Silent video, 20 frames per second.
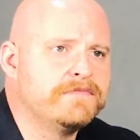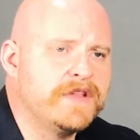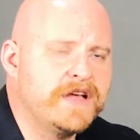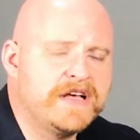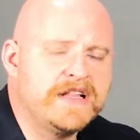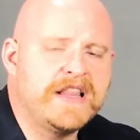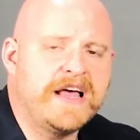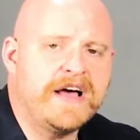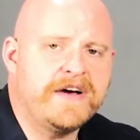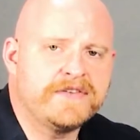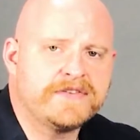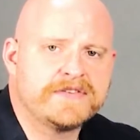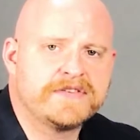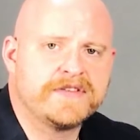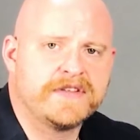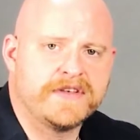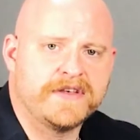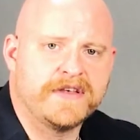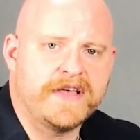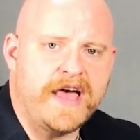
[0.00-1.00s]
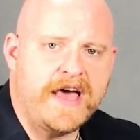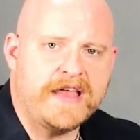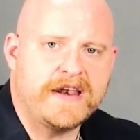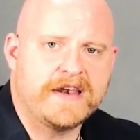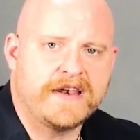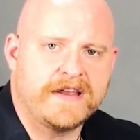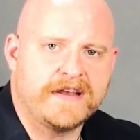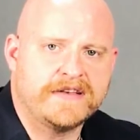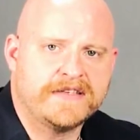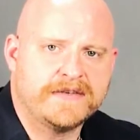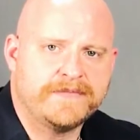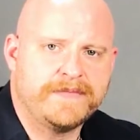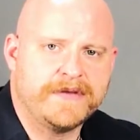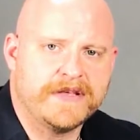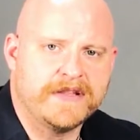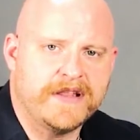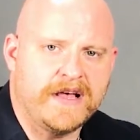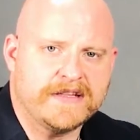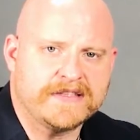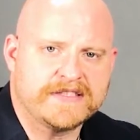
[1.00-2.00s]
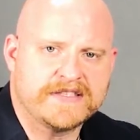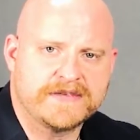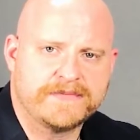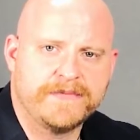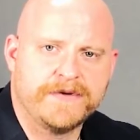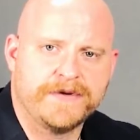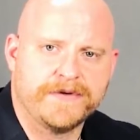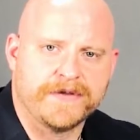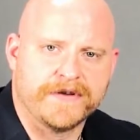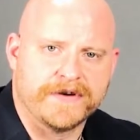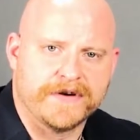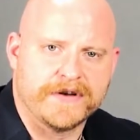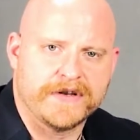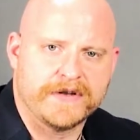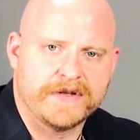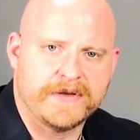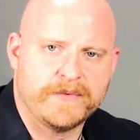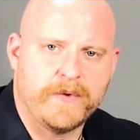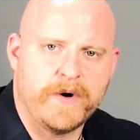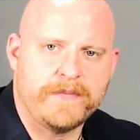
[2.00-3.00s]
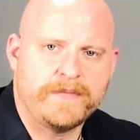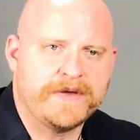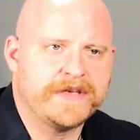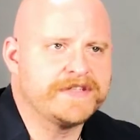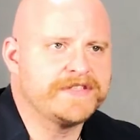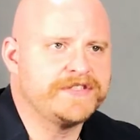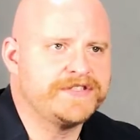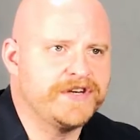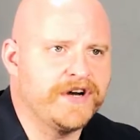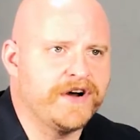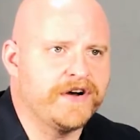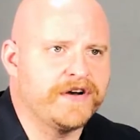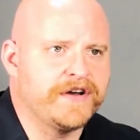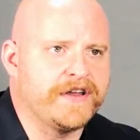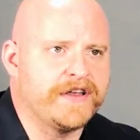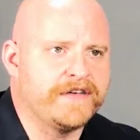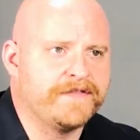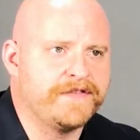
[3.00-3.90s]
allows the editing to be a lot smoother, and it won't be as jarring.